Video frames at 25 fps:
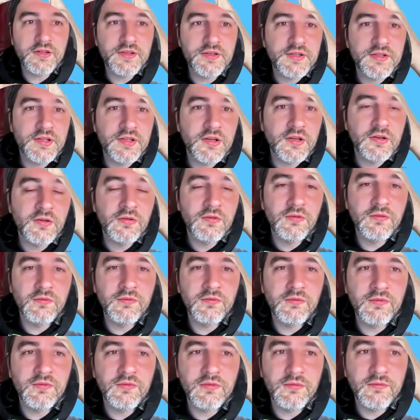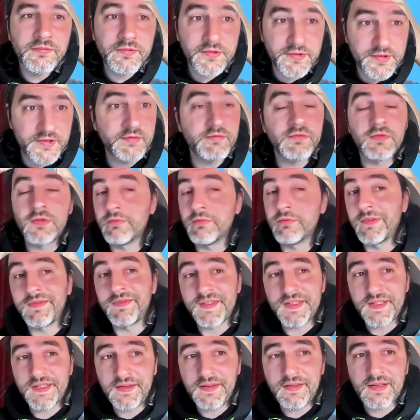So first of all,
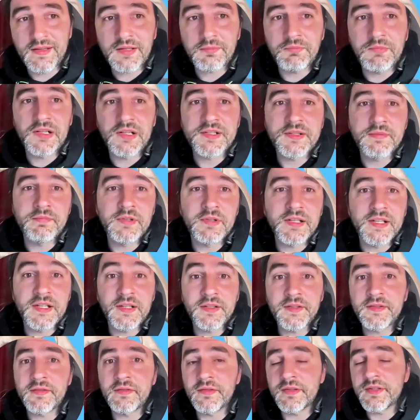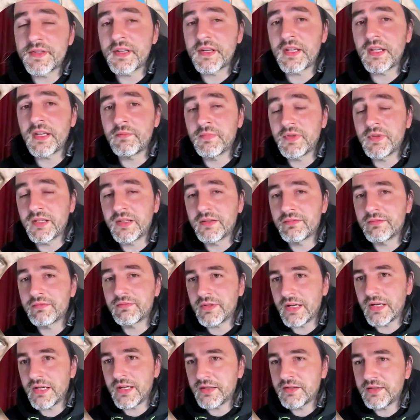we've seen that multiple answers can be
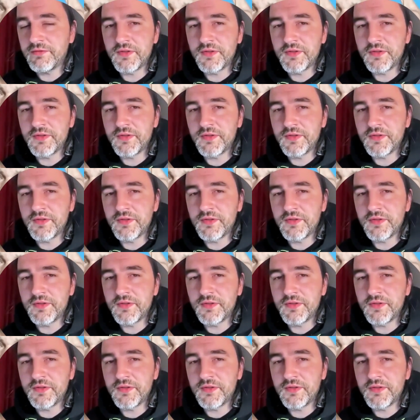correct.